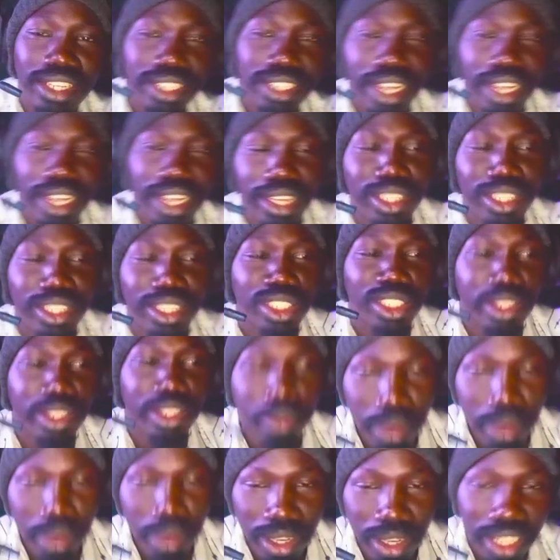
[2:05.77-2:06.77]
like good
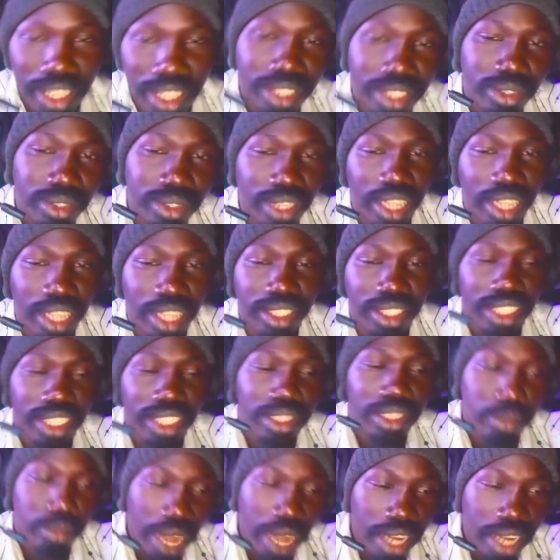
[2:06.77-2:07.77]
morning. You can say
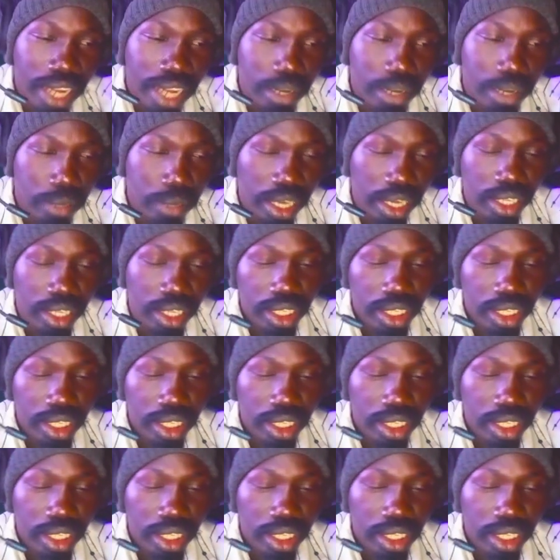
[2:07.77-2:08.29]
shibaka mal.